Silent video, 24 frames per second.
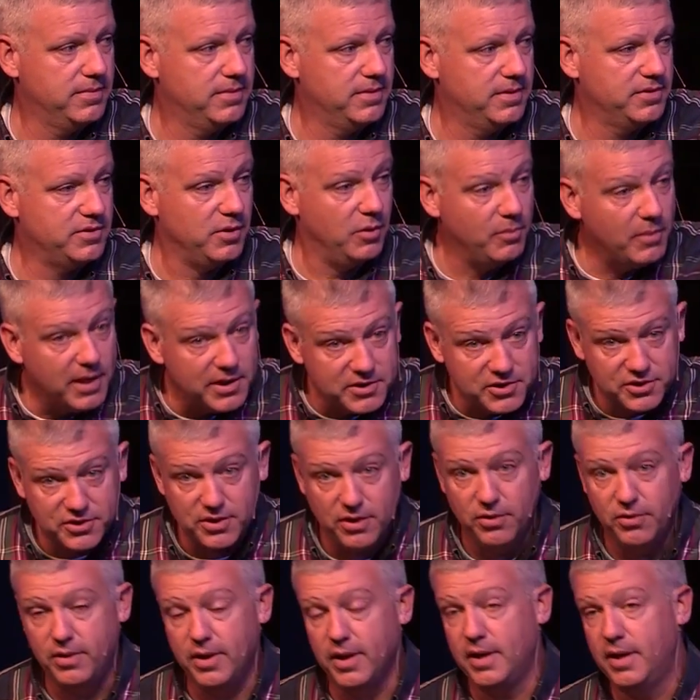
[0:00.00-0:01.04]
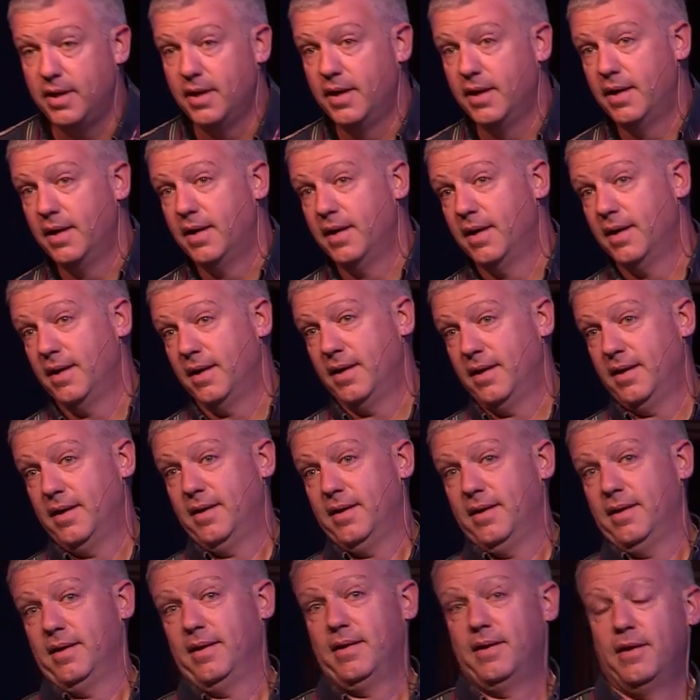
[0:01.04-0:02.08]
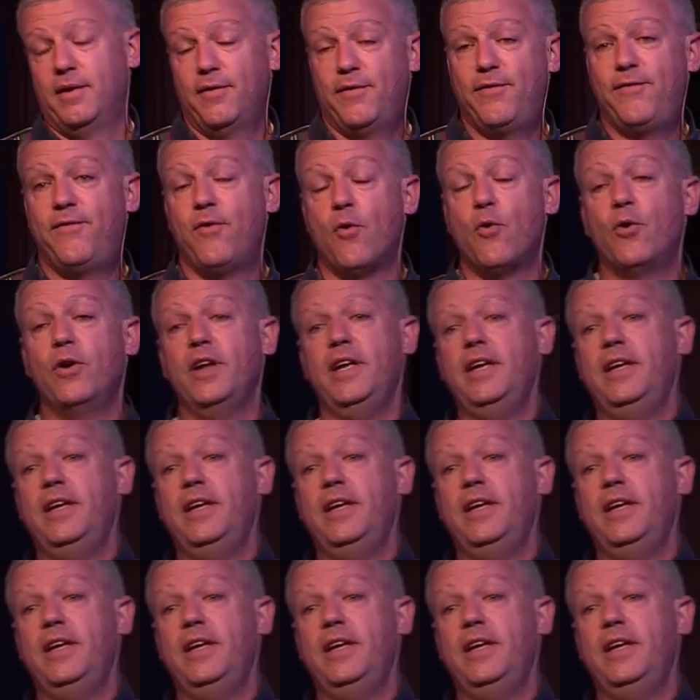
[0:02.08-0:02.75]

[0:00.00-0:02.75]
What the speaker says: So much so that 40